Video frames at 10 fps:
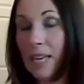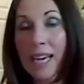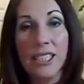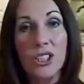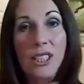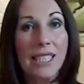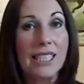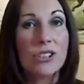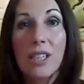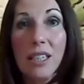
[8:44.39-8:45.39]
And you just
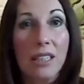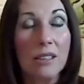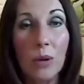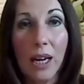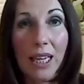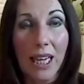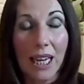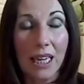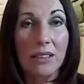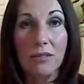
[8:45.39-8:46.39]
literally work it
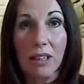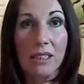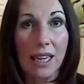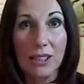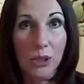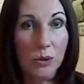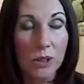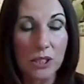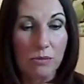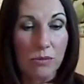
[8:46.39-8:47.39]
in, and as you
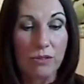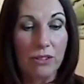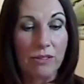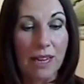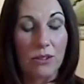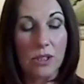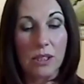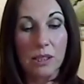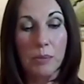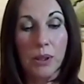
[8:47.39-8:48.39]
would move it around with a
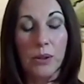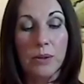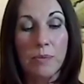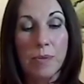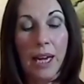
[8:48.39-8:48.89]
spoon,